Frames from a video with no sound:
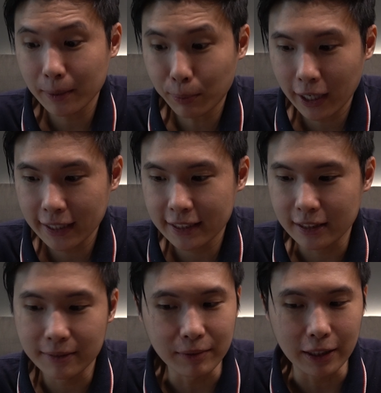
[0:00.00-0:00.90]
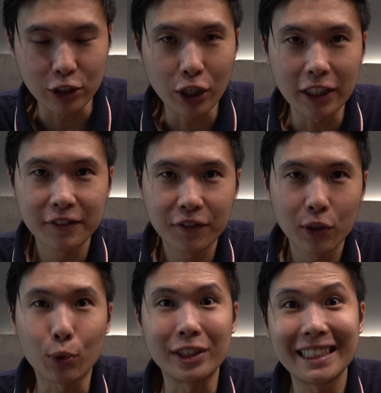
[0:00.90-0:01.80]
surprise, the transfer
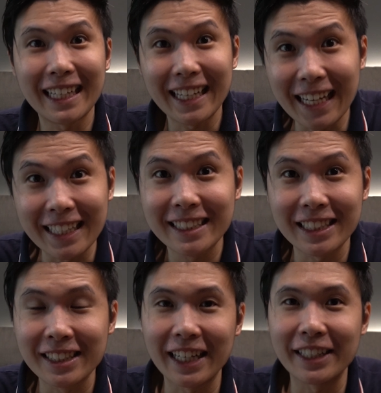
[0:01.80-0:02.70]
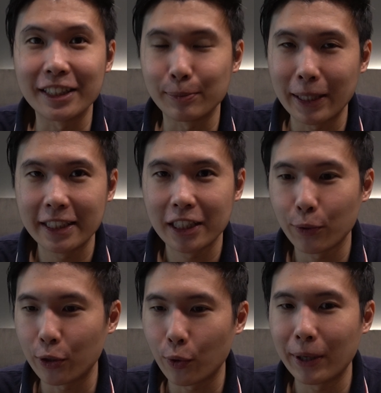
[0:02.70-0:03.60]
was instantaneous. Basically,
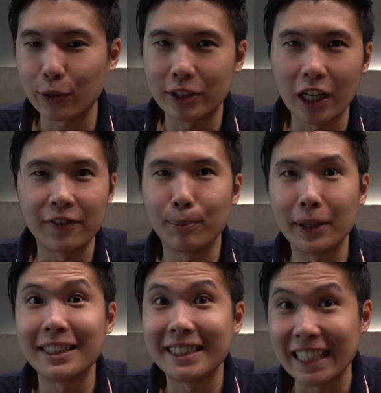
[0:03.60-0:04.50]
when I went back to Syfe, the money's